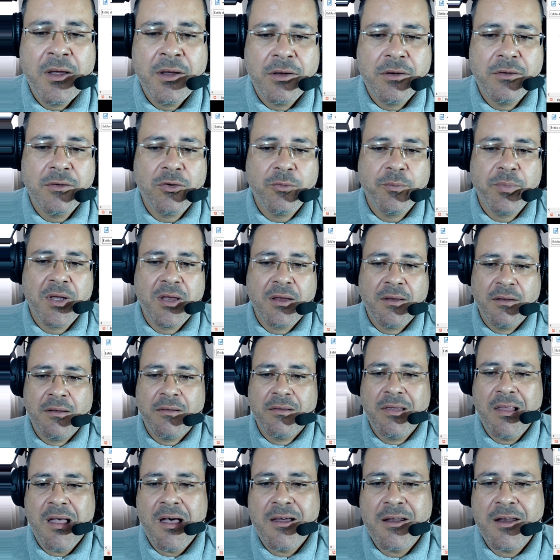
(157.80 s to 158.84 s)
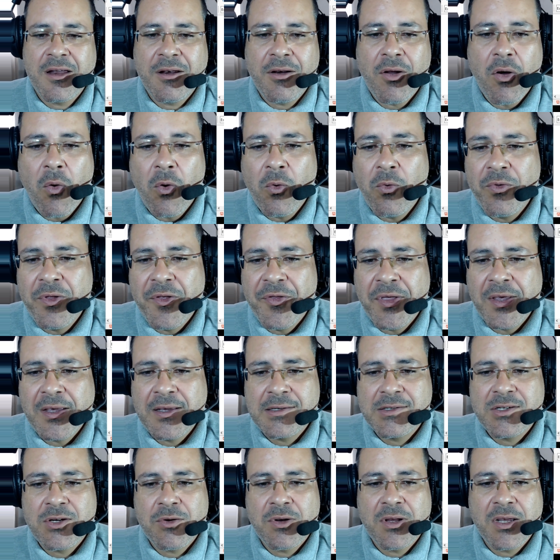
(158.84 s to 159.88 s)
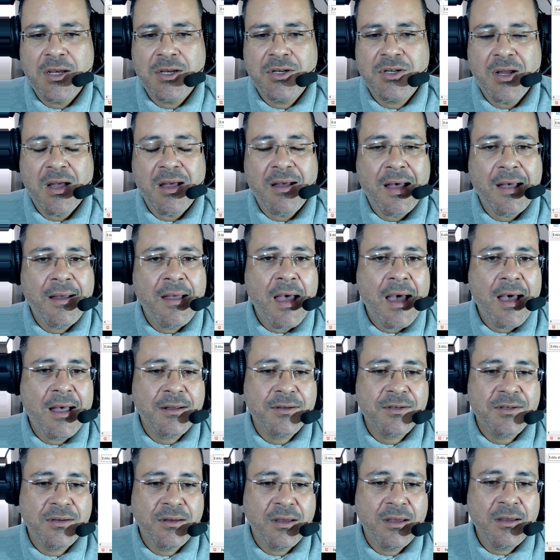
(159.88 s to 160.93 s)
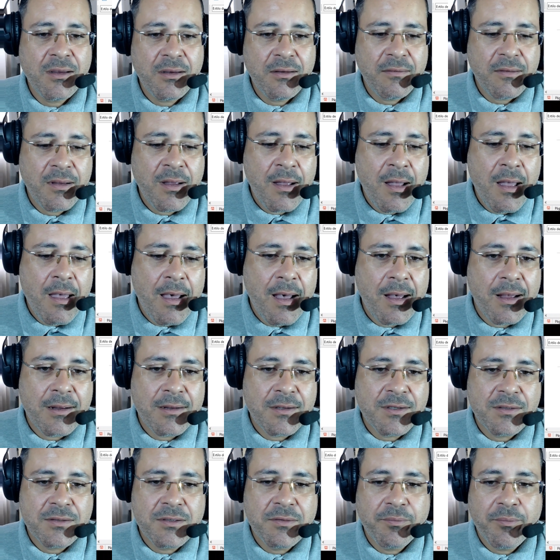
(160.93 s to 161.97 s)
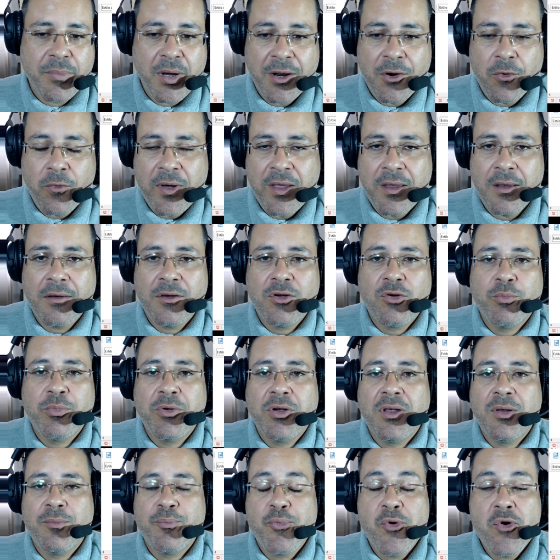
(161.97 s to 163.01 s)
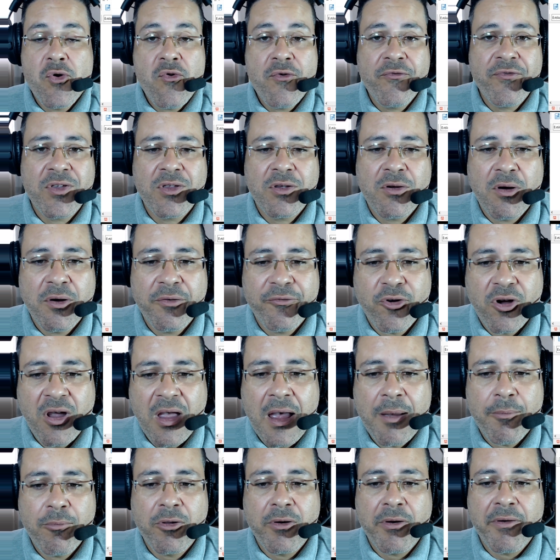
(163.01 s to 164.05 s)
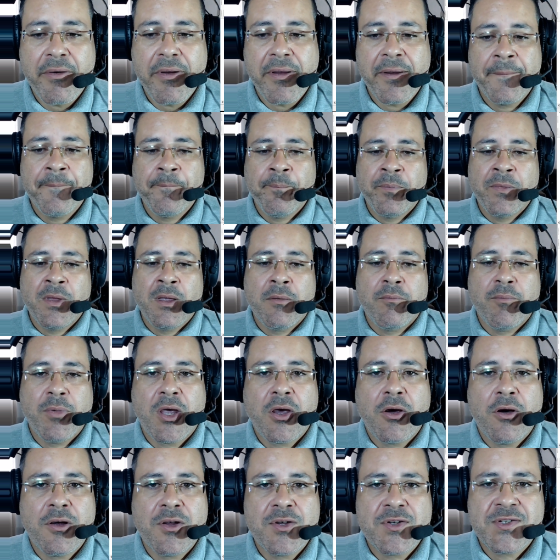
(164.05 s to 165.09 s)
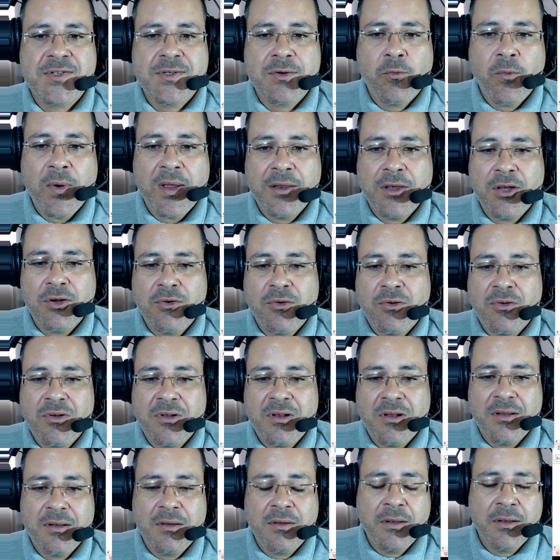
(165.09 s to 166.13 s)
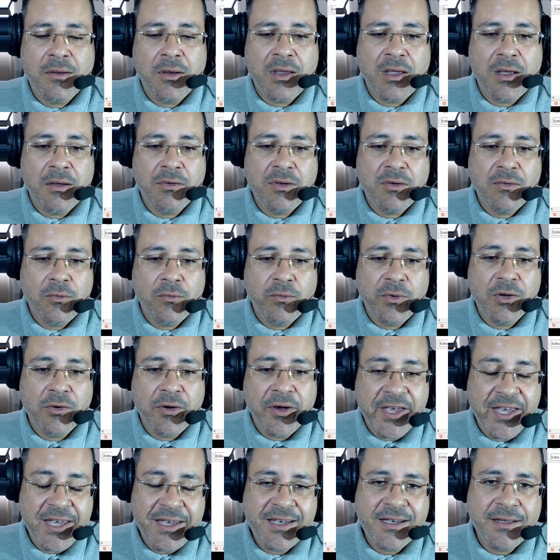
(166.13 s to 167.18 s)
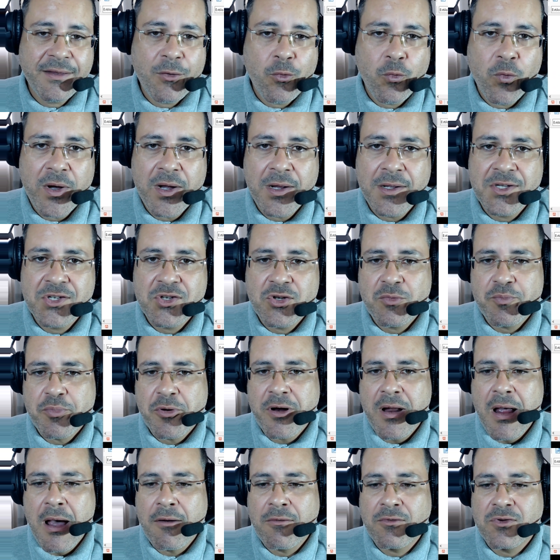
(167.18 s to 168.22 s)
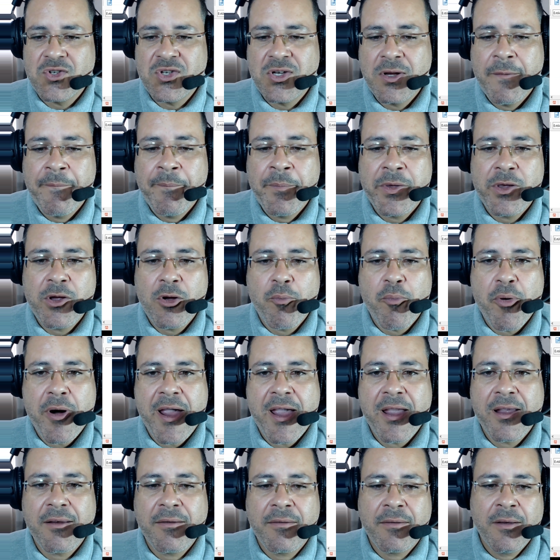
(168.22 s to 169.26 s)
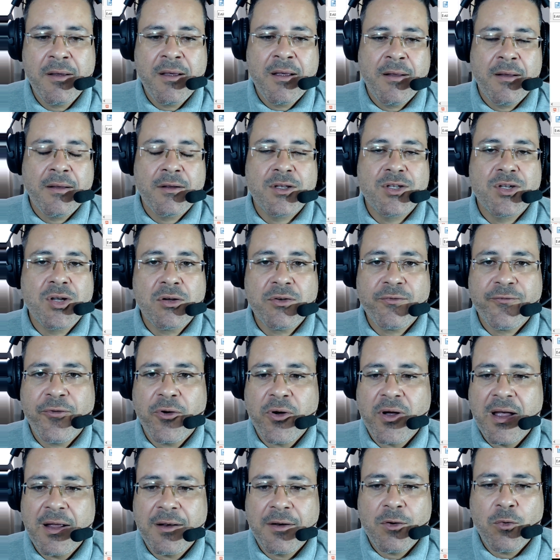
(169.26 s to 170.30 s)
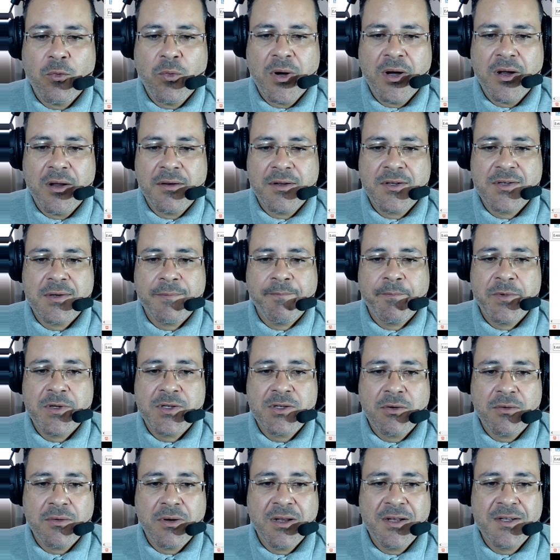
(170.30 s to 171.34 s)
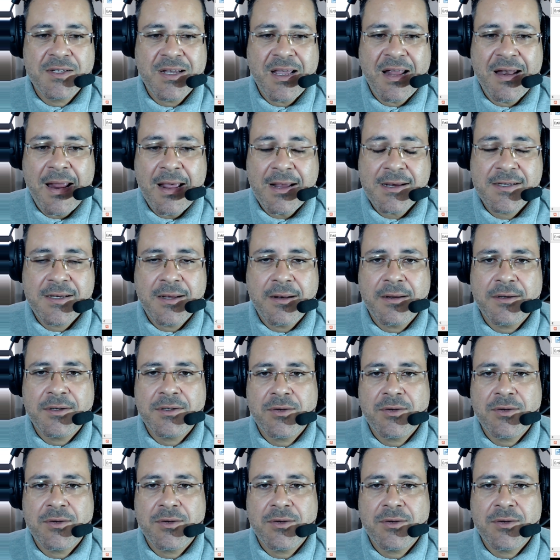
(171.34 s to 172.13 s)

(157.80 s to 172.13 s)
be learning all the things you need, and by the way, you'll be improving your vocabulary, because when you hear the words you pronounce, your brain don't forget the words. So it's an excellent